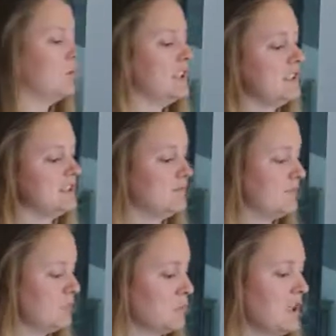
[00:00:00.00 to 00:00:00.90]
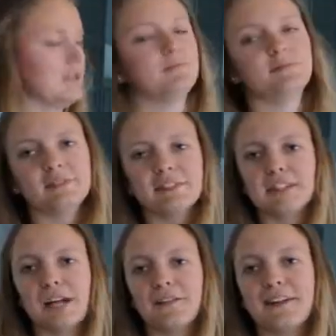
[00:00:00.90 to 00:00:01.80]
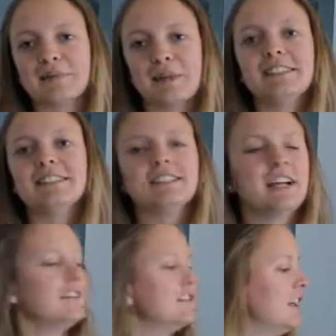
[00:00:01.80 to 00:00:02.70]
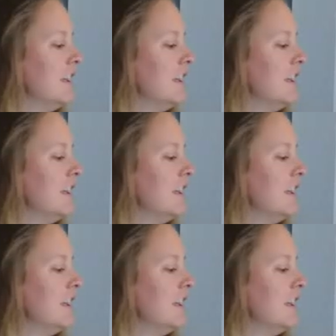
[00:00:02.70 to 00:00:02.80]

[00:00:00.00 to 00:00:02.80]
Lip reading: with, well, it kind of explains itself.